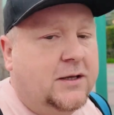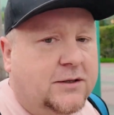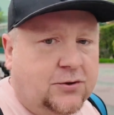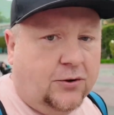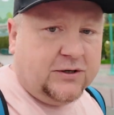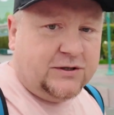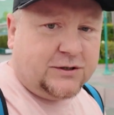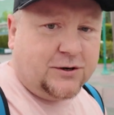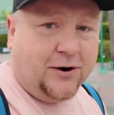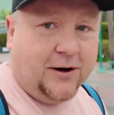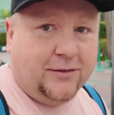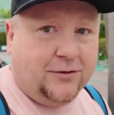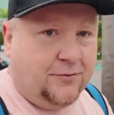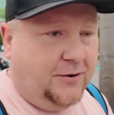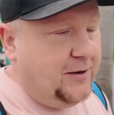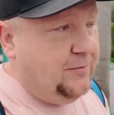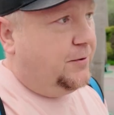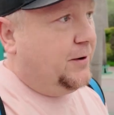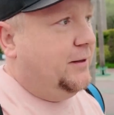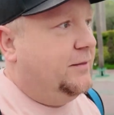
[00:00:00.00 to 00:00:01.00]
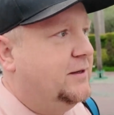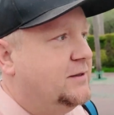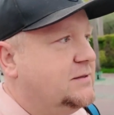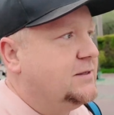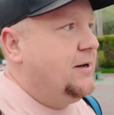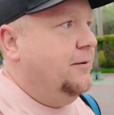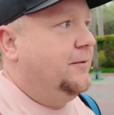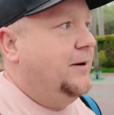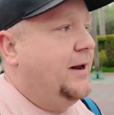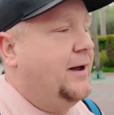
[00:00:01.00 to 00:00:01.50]
Toy Story 3 pin that's
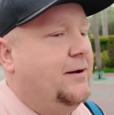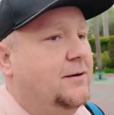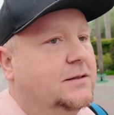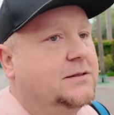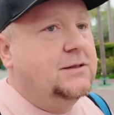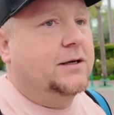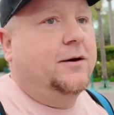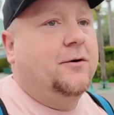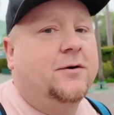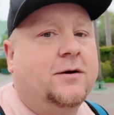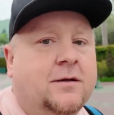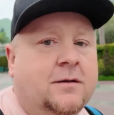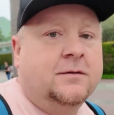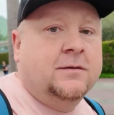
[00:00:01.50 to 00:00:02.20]
coming out, so